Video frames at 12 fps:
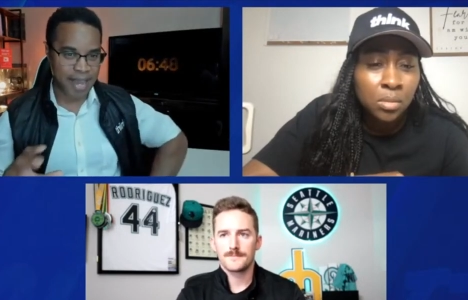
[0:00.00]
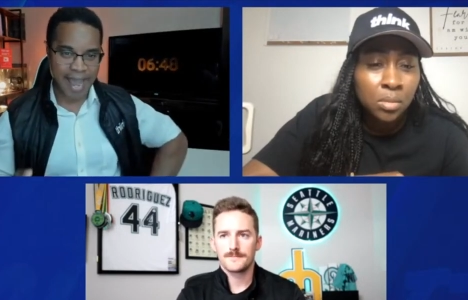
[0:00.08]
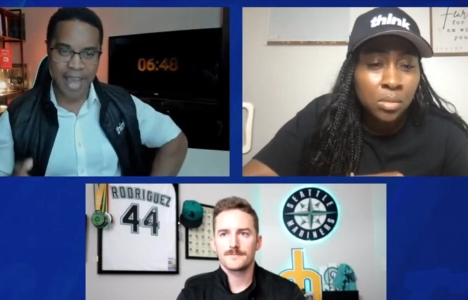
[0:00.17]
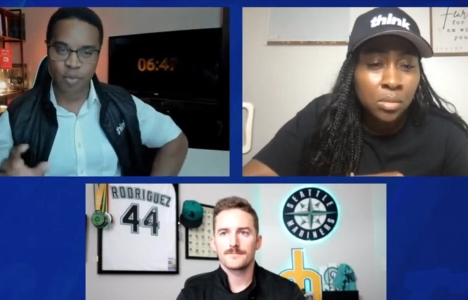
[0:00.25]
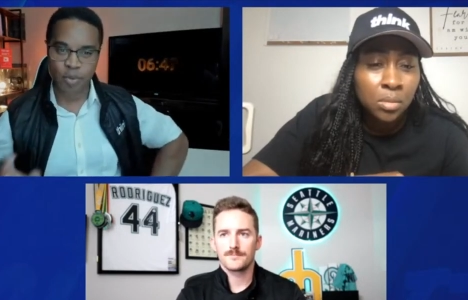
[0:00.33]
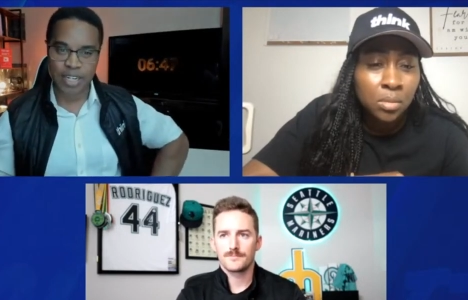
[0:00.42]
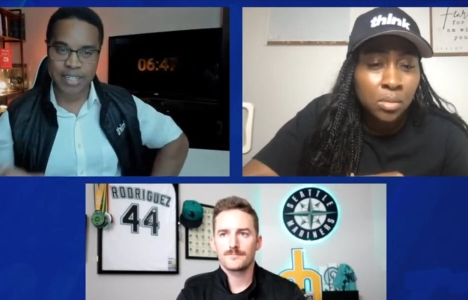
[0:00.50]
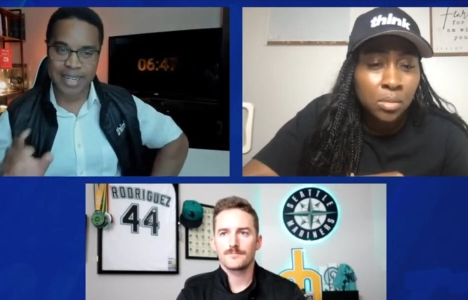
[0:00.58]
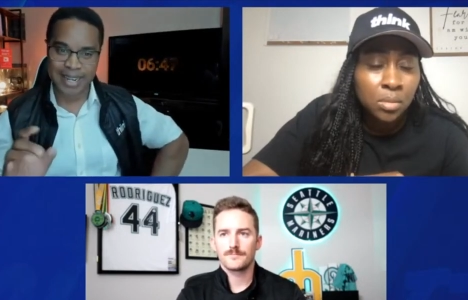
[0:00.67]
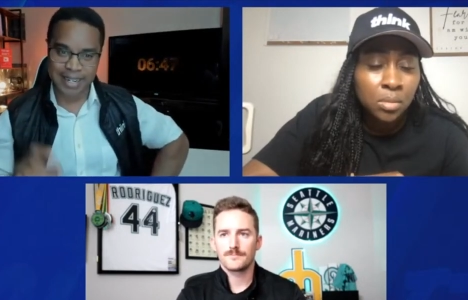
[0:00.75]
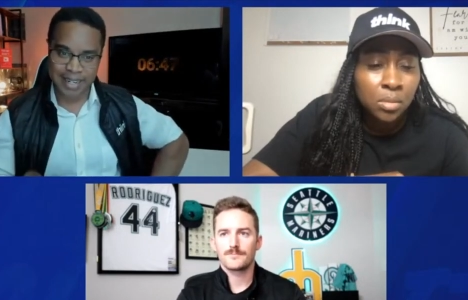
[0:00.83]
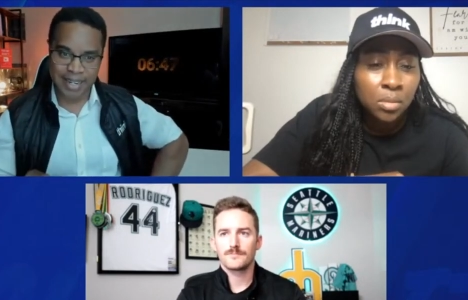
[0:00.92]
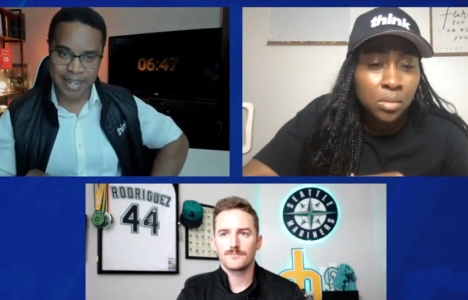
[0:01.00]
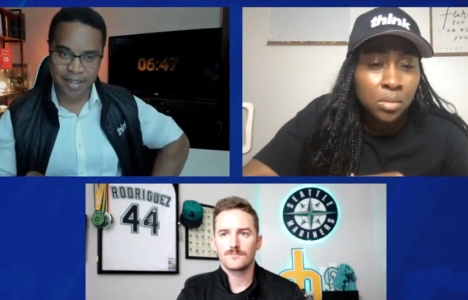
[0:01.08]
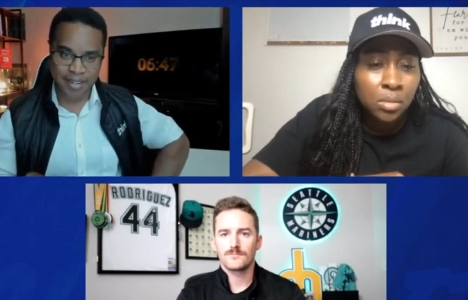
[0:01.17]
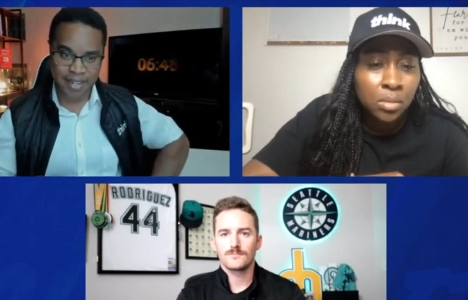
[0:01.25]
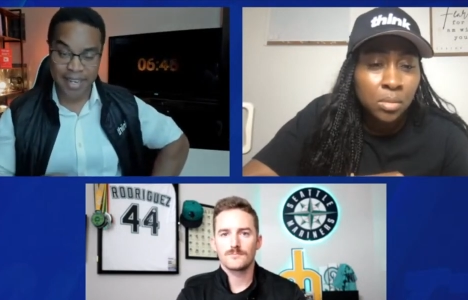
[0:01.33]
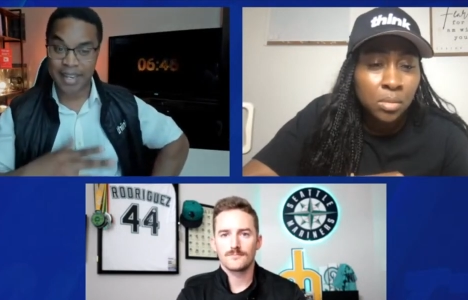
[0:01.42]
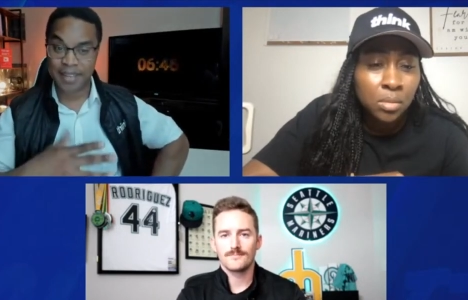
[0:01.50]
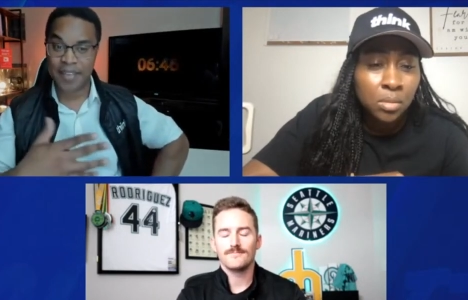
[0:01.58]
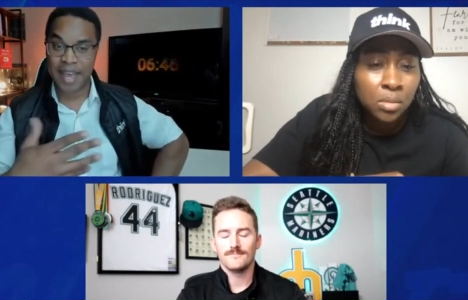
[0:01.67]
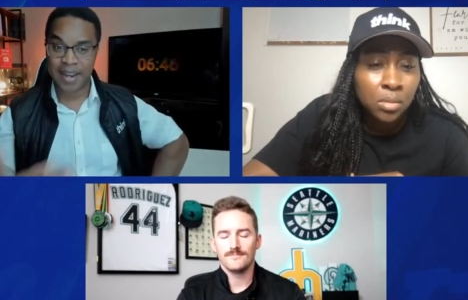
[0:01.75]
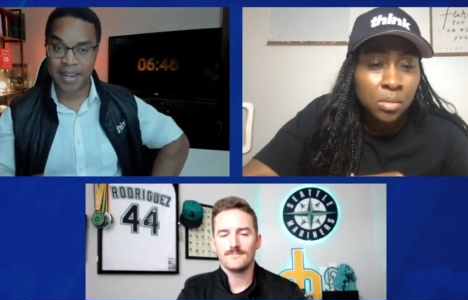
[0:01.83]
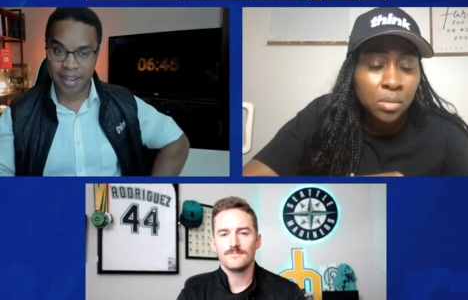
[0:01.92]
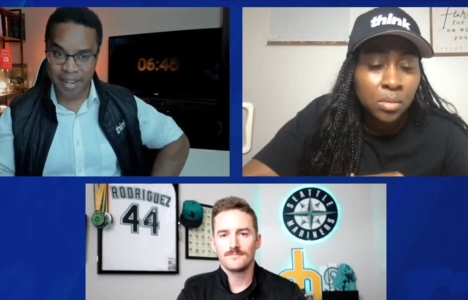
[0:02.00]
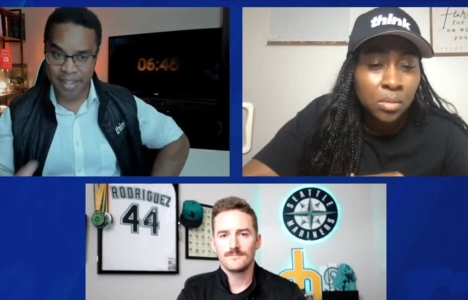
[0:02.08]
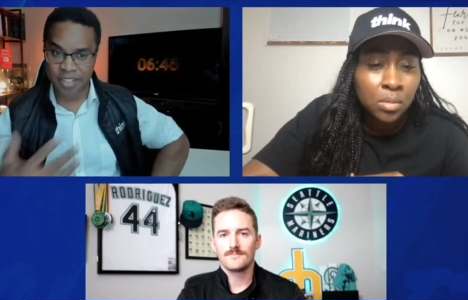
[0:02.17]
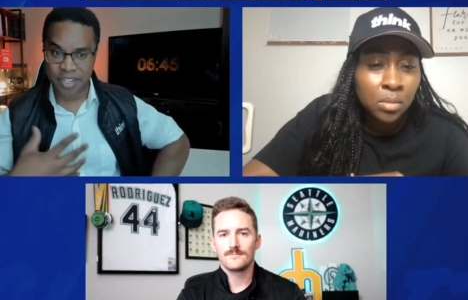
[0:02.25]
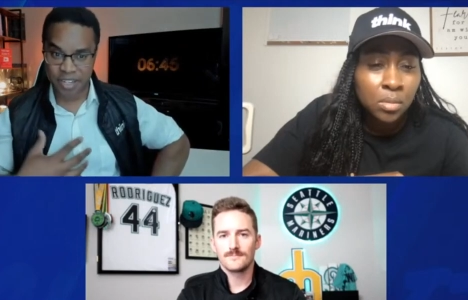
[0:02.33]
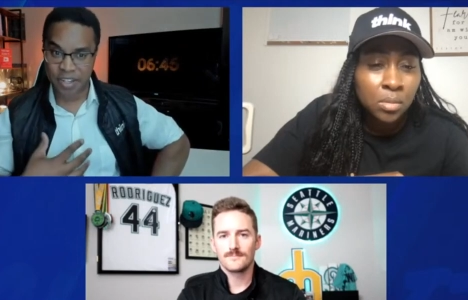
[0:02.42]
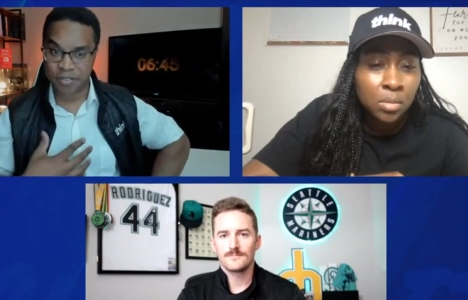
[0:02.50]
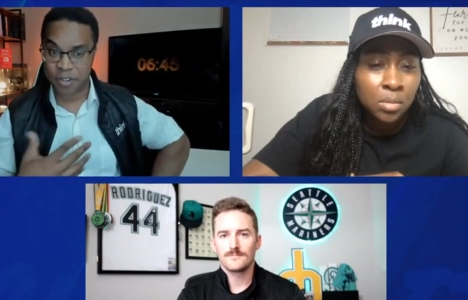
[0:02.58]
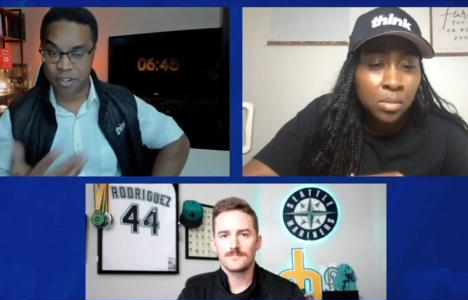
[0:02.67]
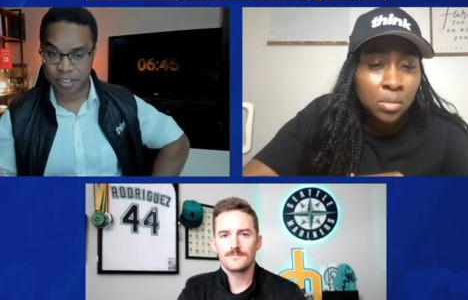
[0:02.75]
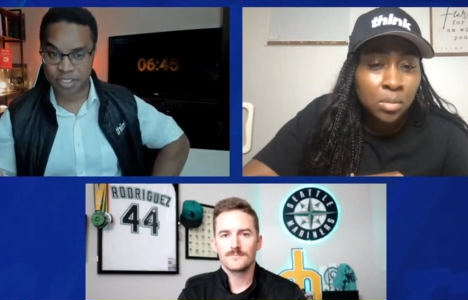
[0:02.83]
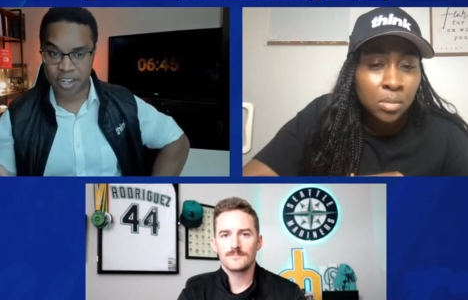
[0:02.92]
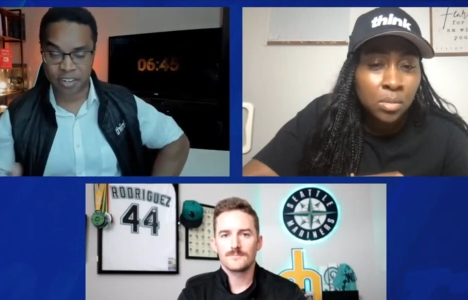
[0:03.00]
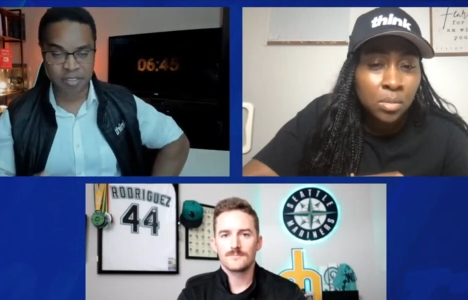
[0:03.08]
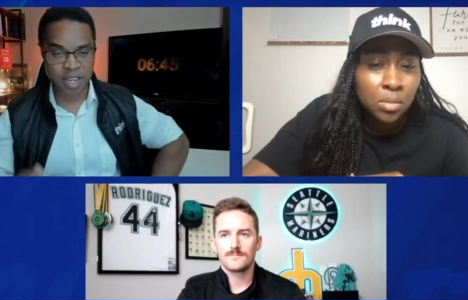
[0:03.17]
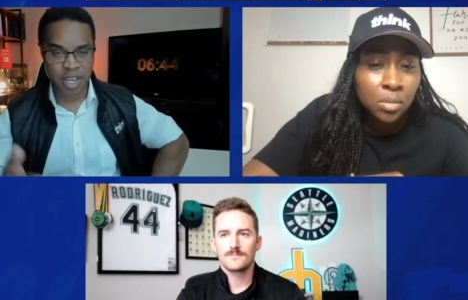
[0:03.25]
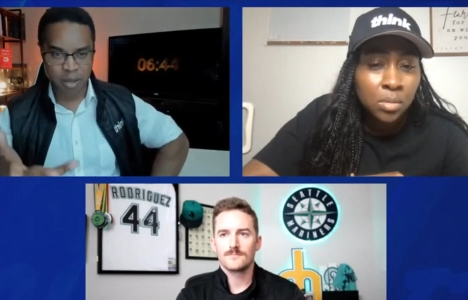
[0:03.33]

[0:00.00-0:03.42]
Speaker 1: ad read technique, getting mm-hmm. that actually in there for yourself.